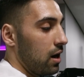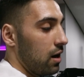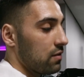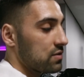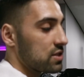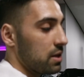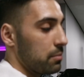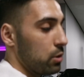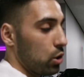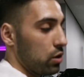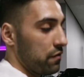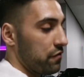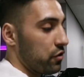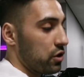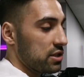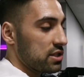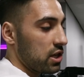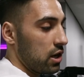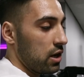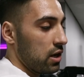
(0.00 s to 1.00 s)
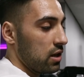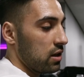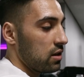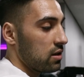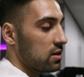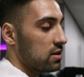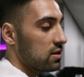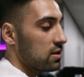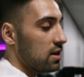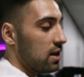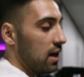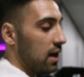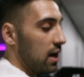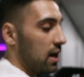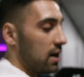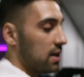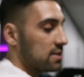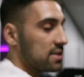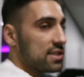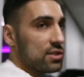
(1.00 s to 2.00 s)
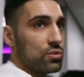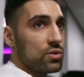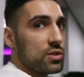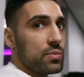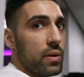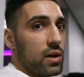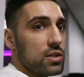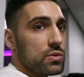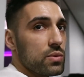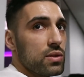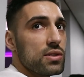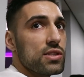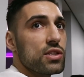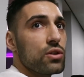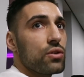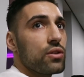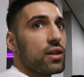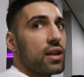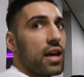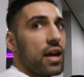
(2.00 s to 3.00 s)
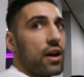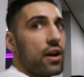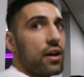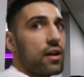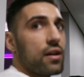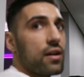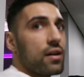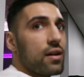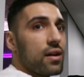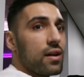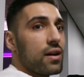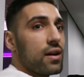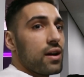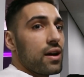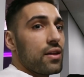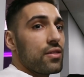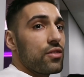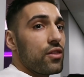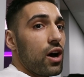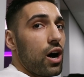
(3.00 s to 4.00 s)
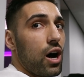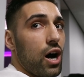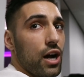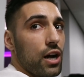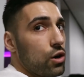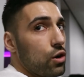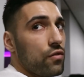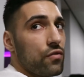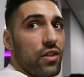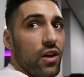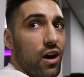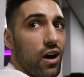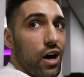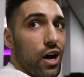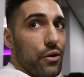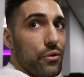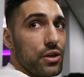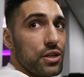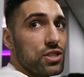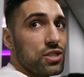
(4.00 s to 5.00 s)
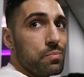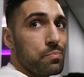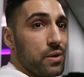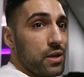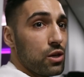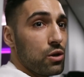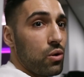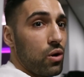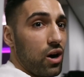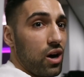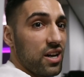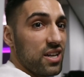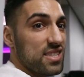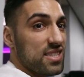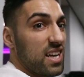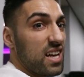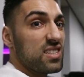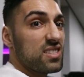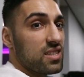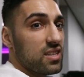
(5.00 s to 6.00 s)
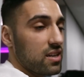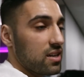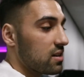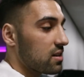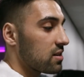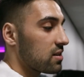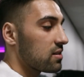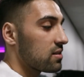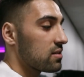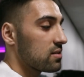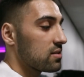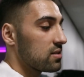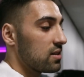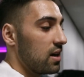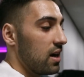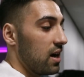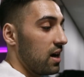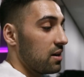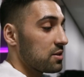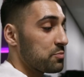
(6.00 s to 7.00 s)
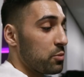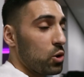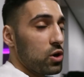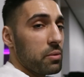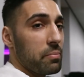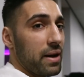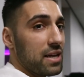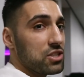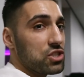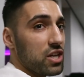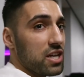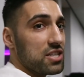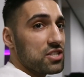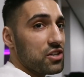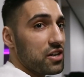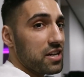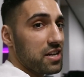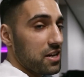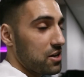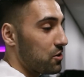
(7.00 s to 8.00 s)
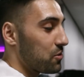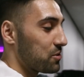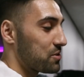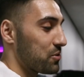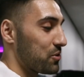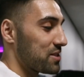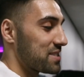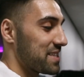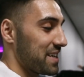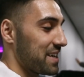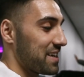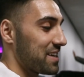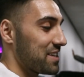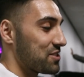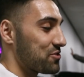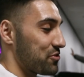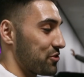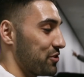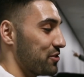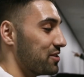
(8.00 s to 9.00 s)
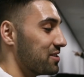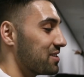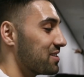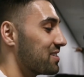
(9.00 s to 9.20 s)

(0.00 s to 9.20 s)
Obviously, I'm looking for a title as soon as possible, sooner than later. I'll go for the Irish, the UI, Celtic. I was born in Manchester, I could go towards the English route.